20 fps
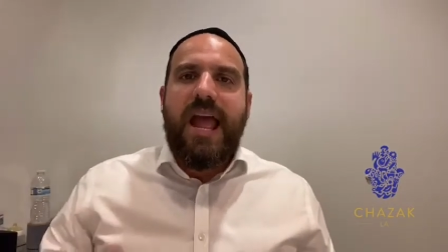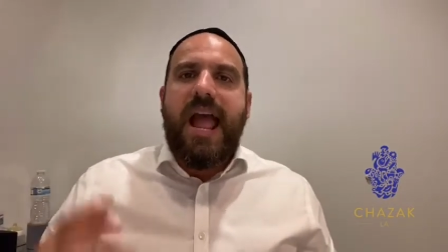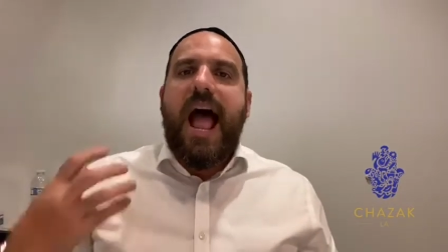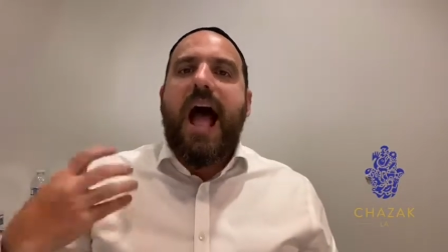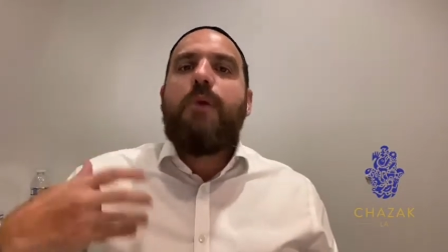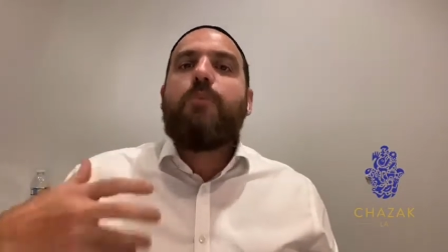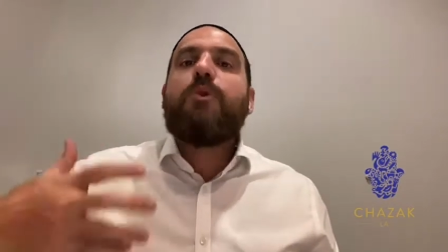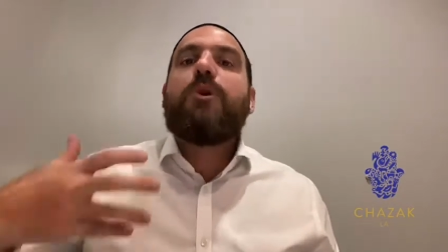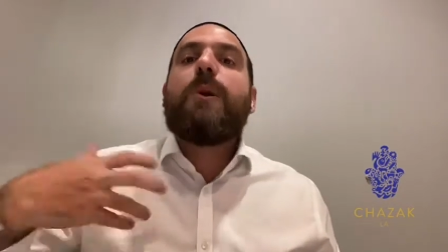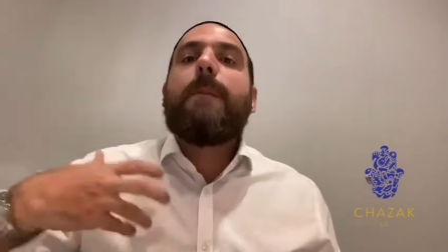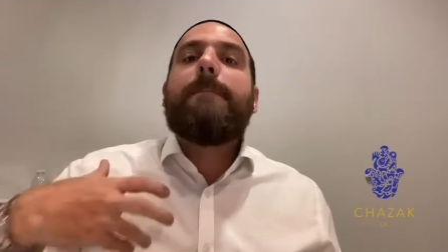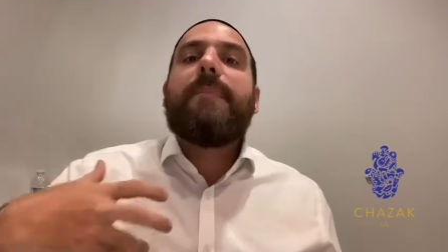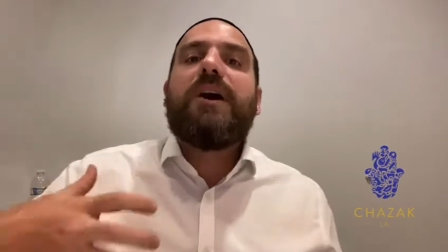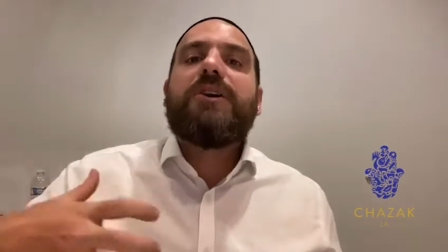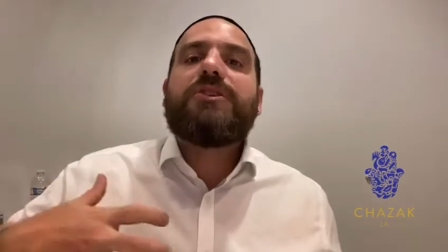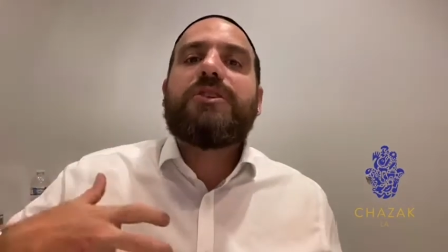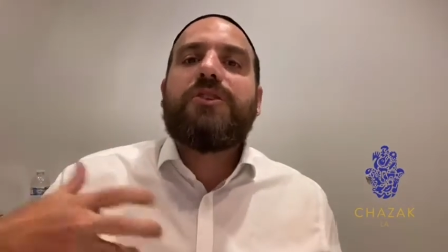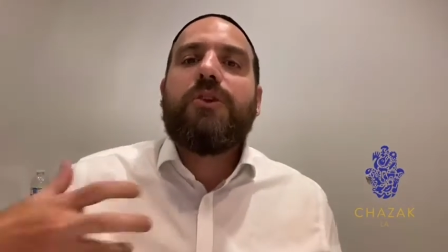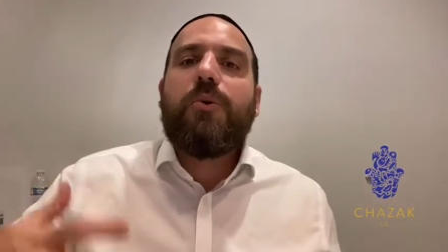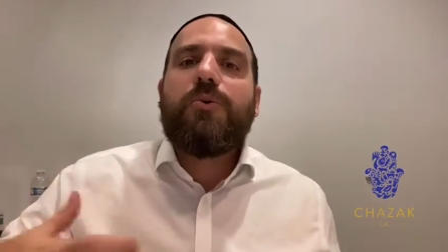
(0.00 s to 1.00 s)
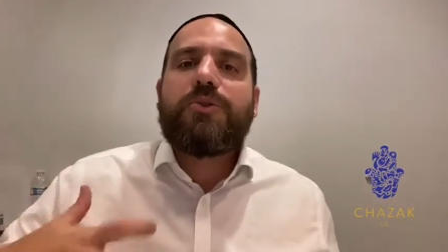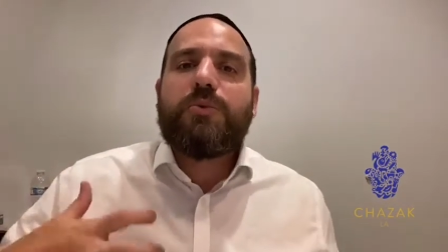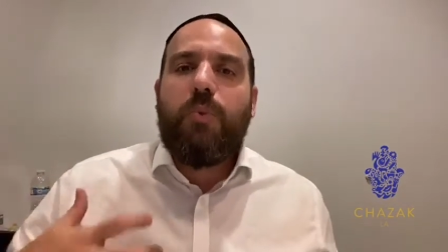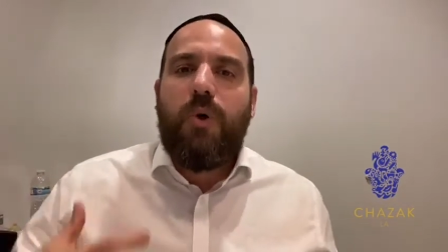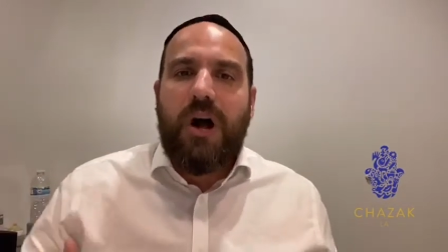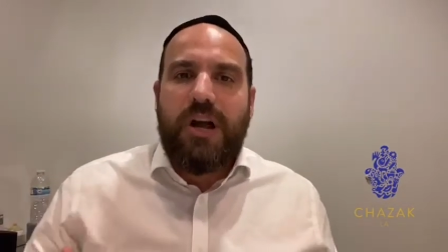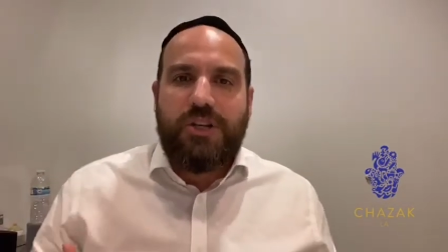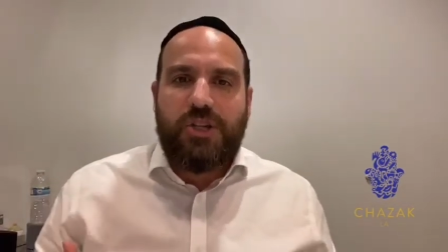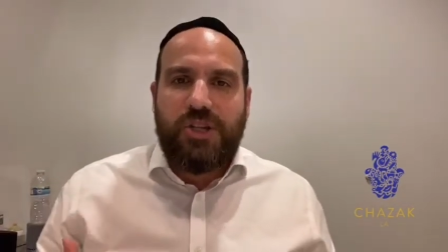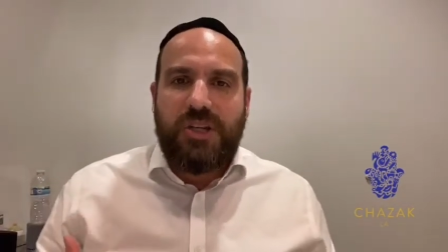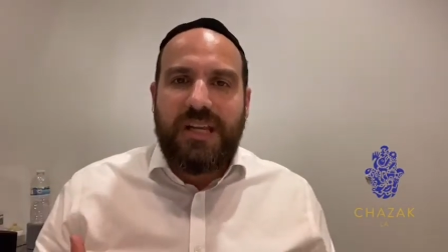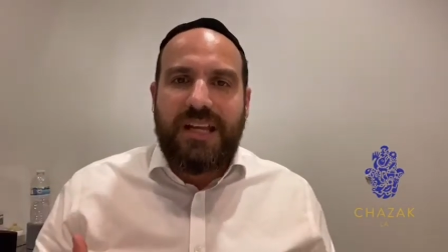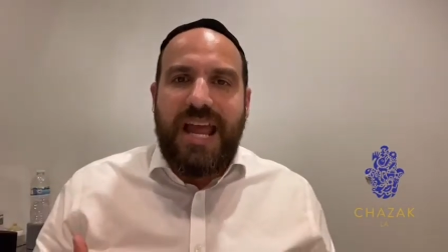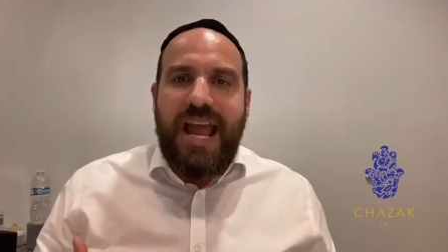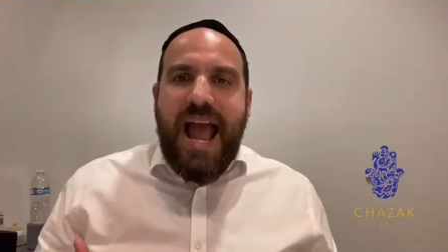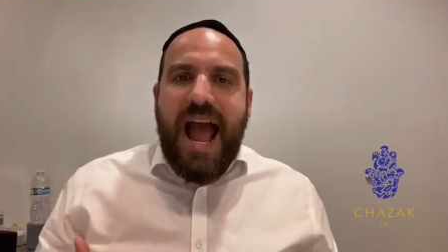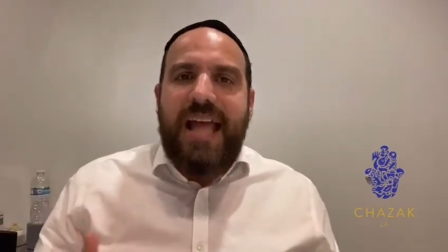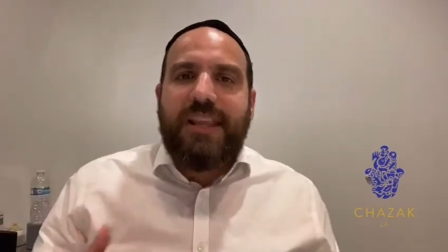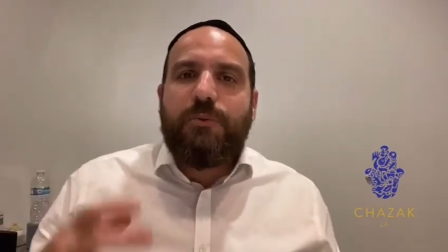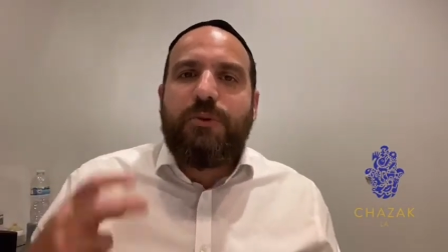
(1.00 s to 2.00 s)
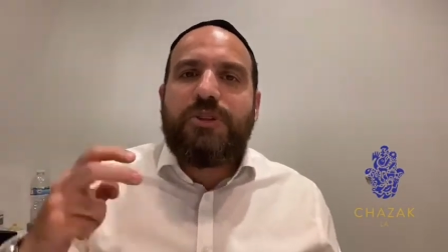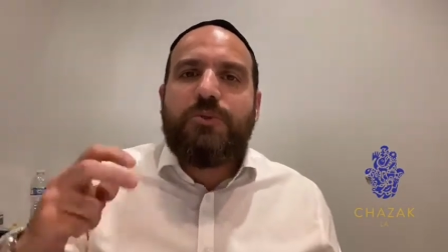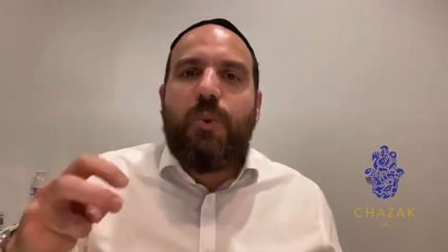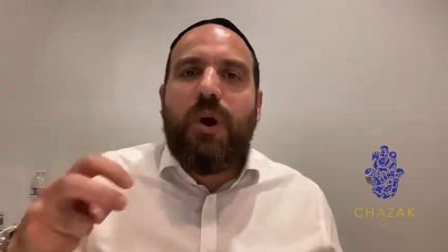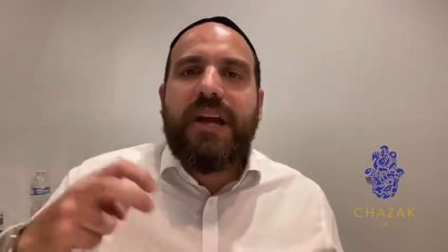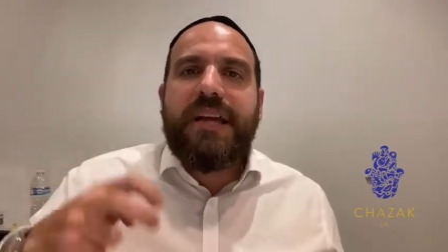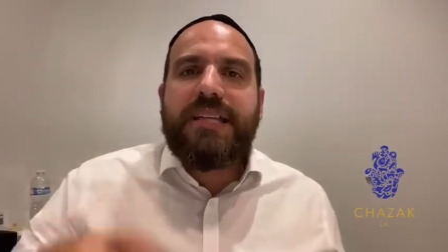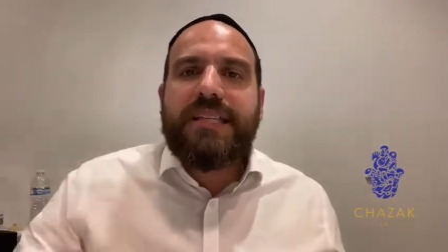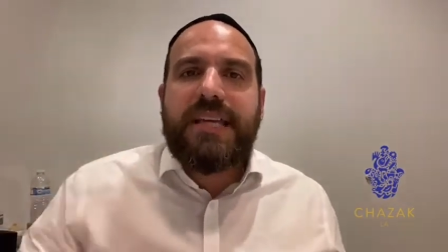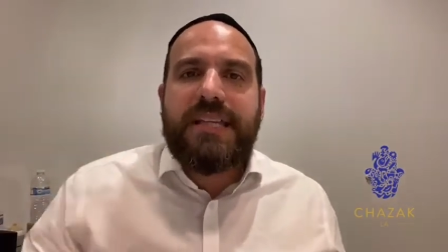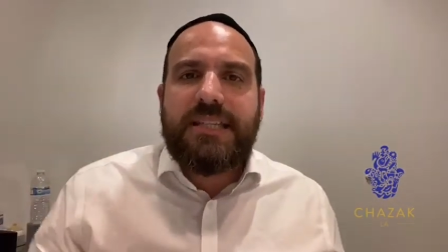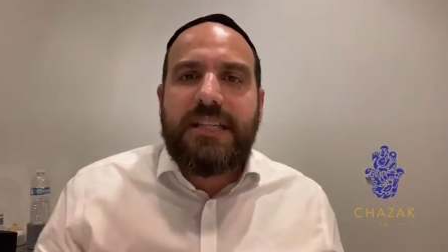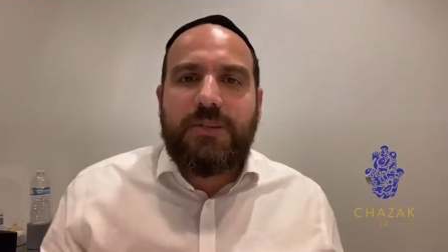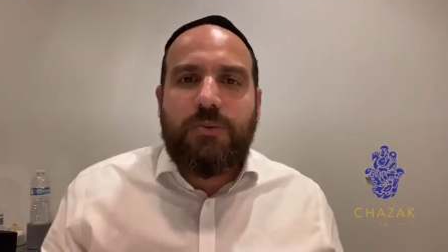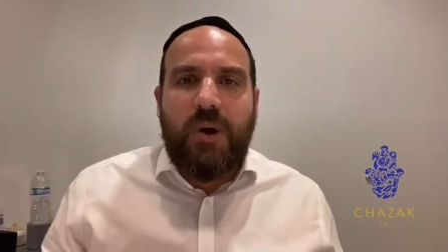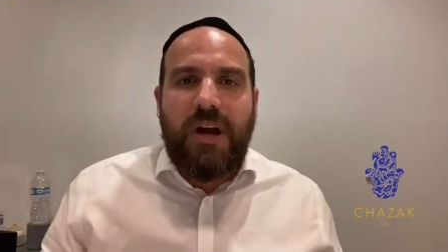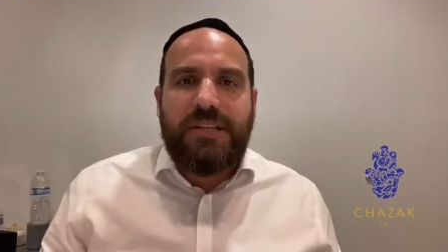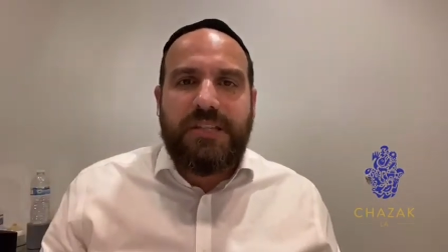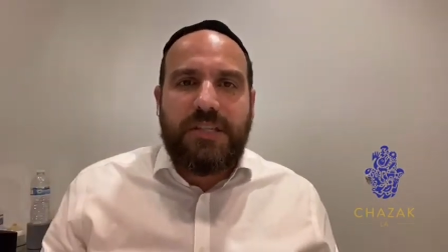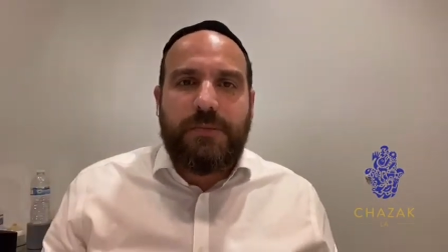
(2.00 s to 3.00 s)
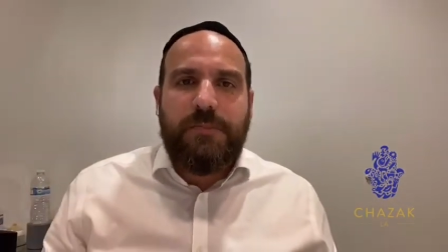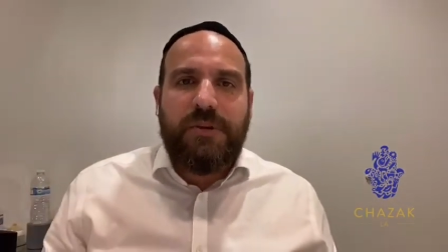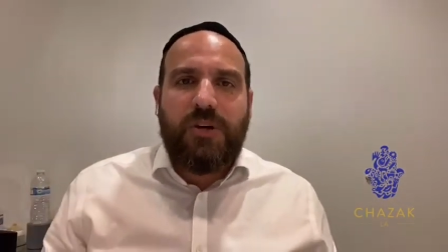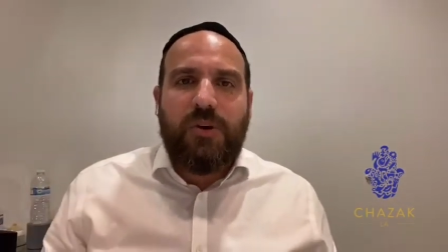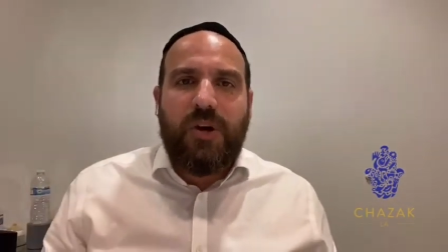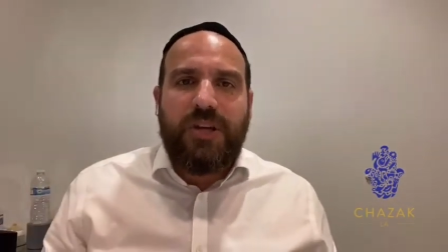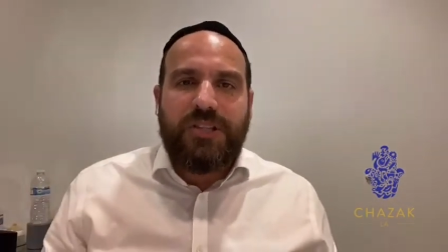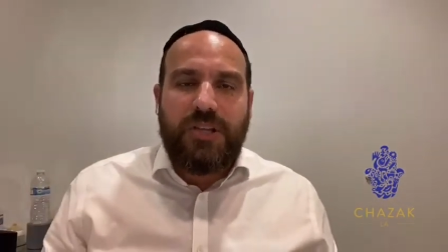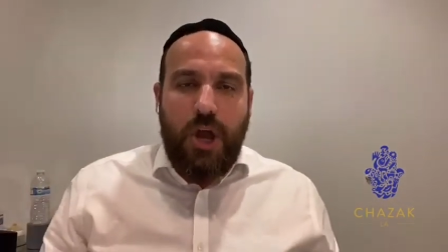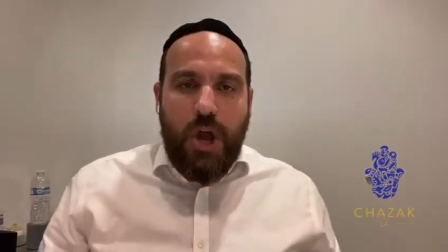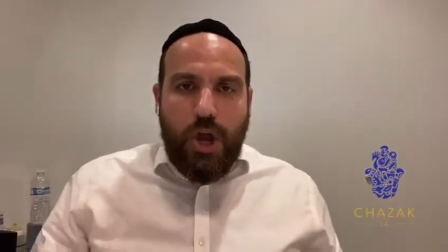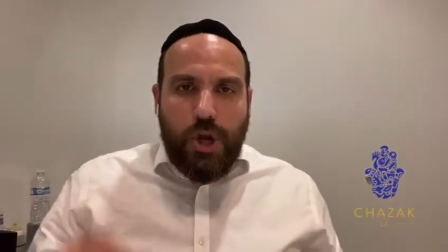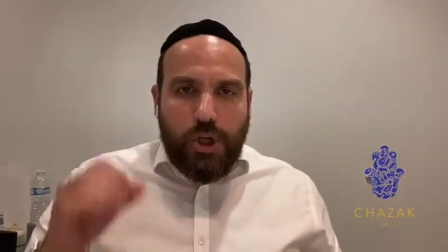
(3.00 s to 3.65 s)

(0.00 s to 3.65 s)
And we're amongst those watching it. And the reason why it says it twice is because